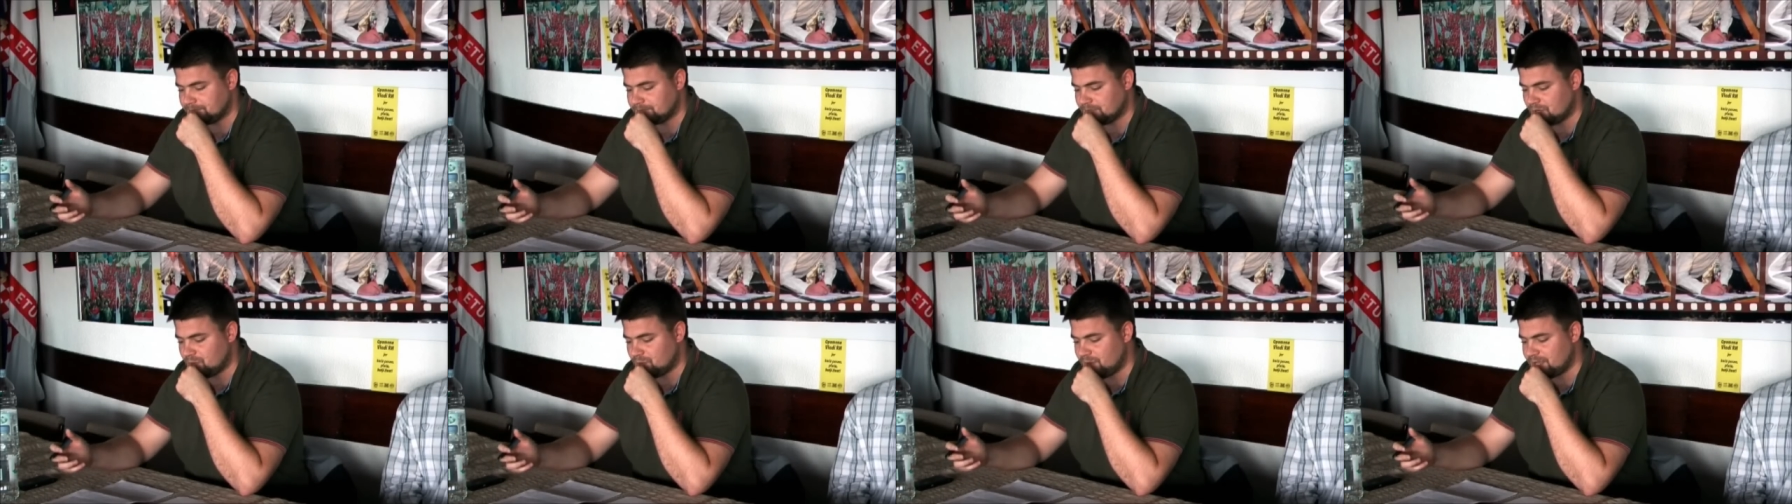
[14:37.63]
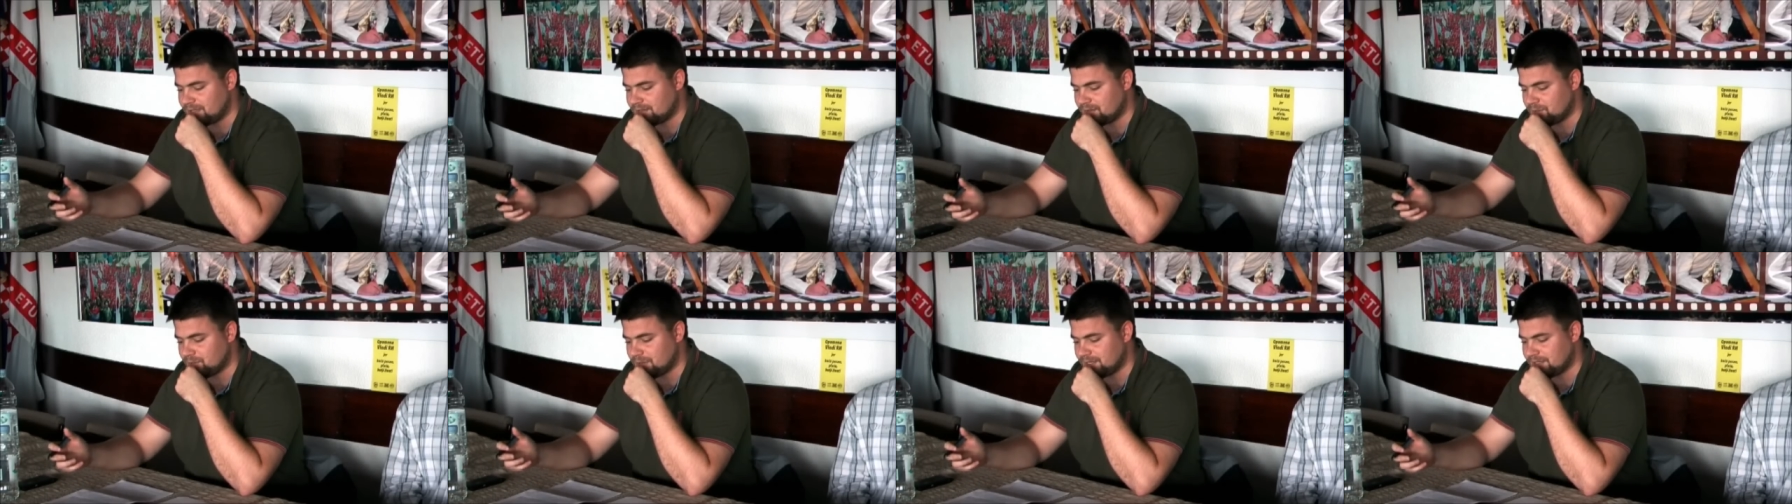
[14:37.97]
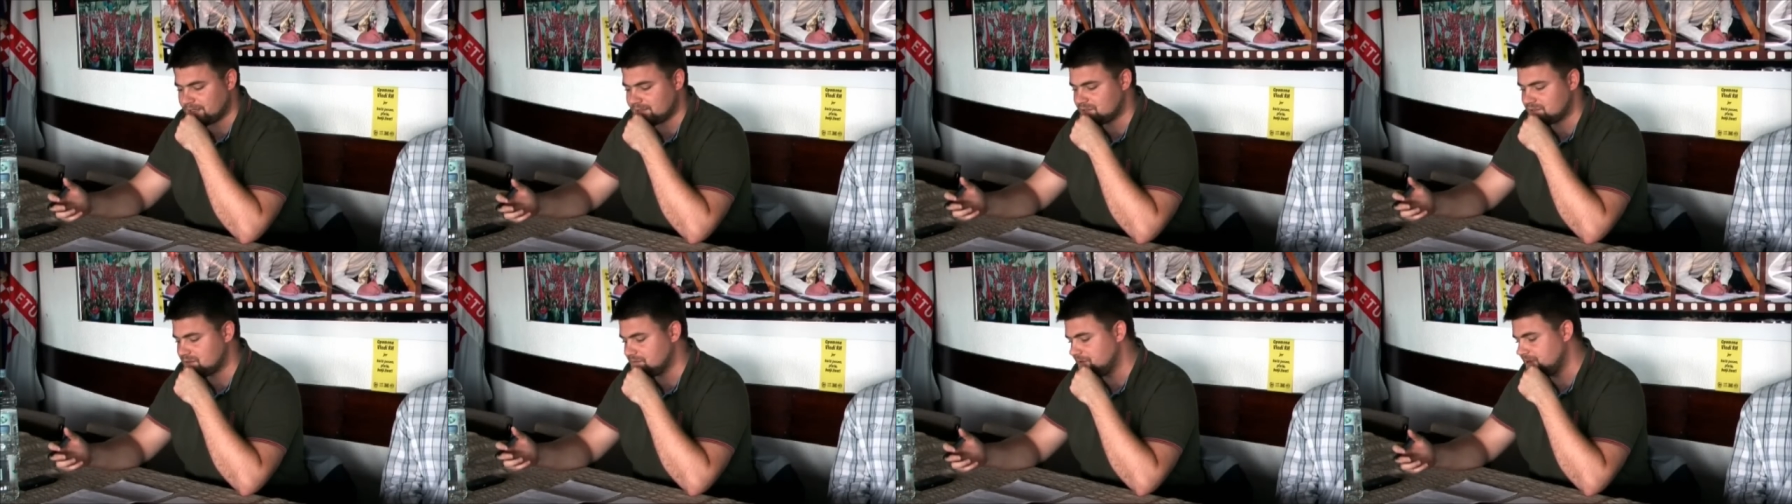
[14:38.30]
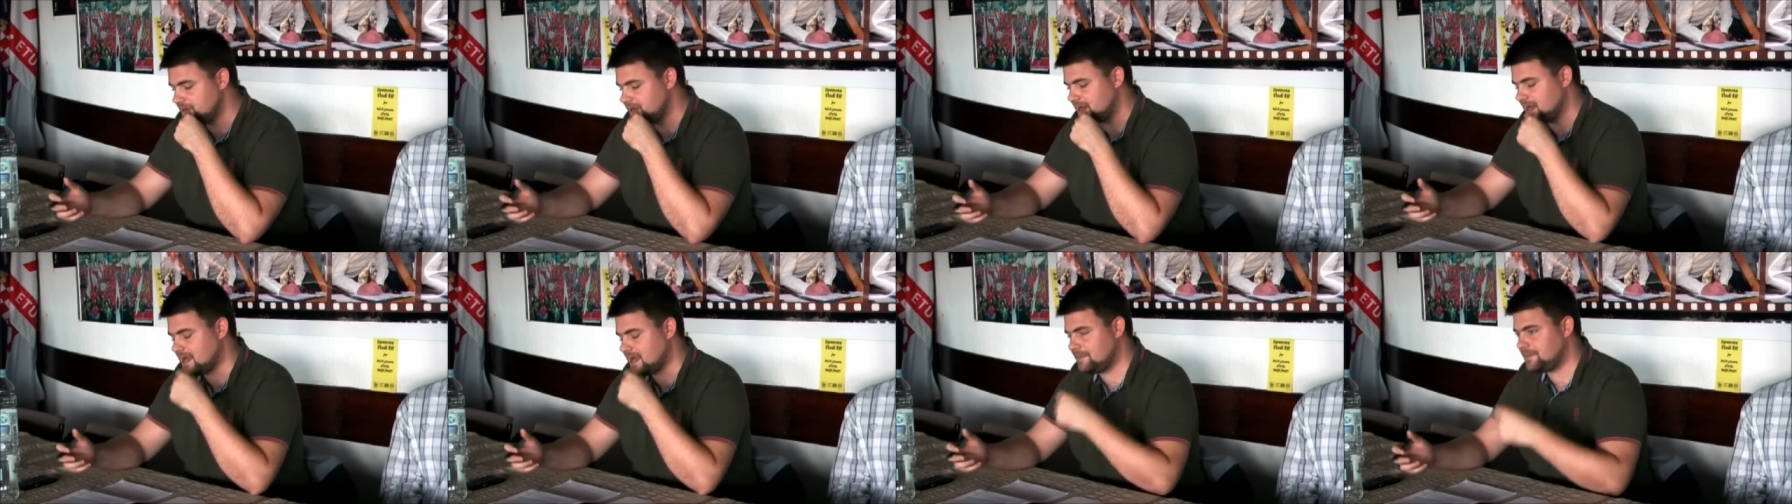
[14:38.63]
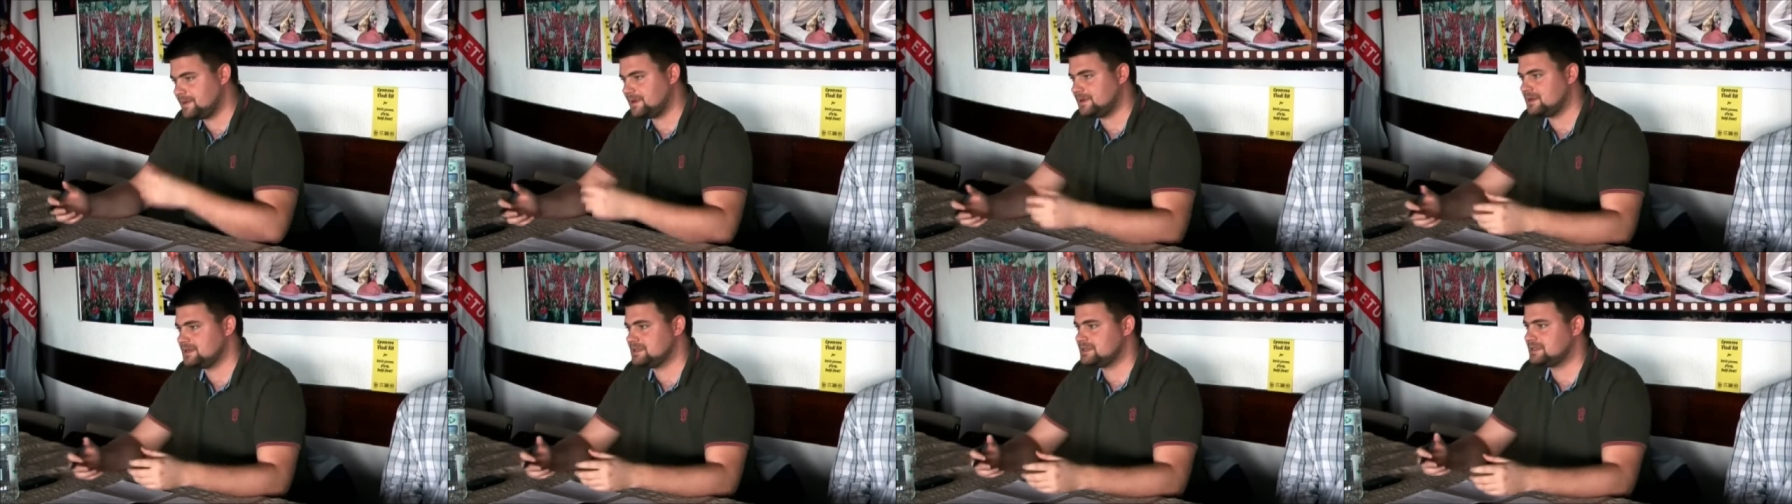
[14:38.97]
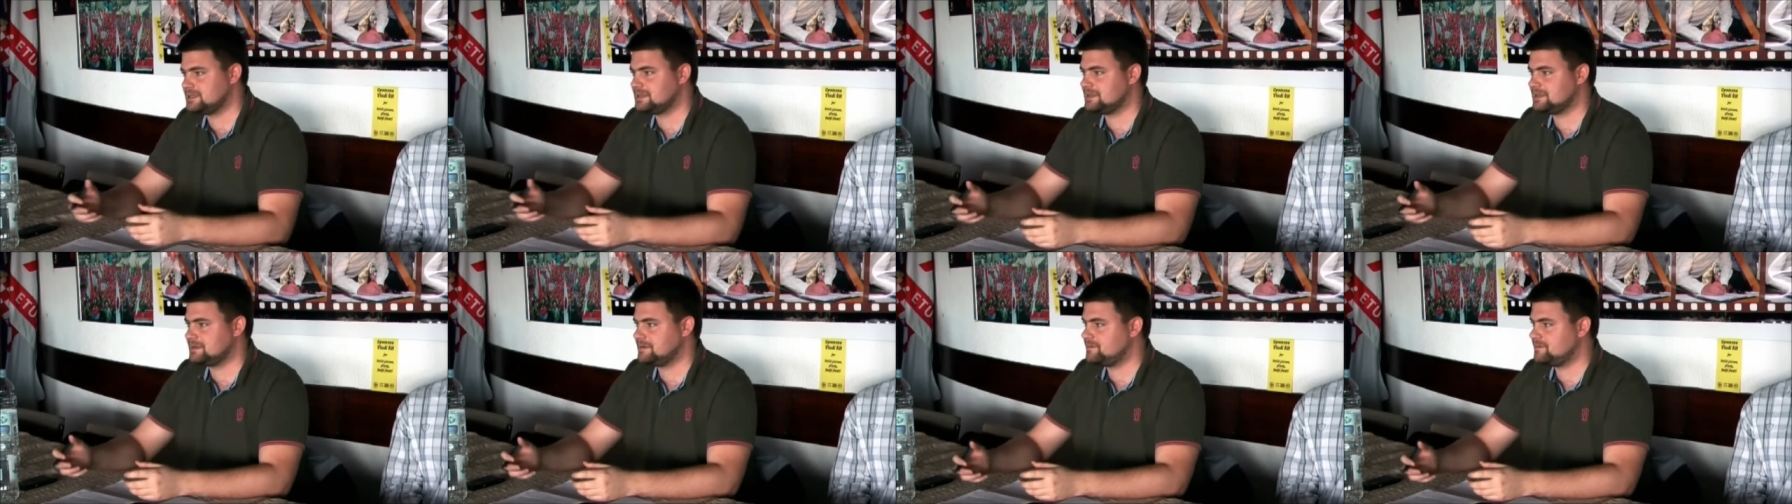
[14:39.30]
what, what Slovenian capitalists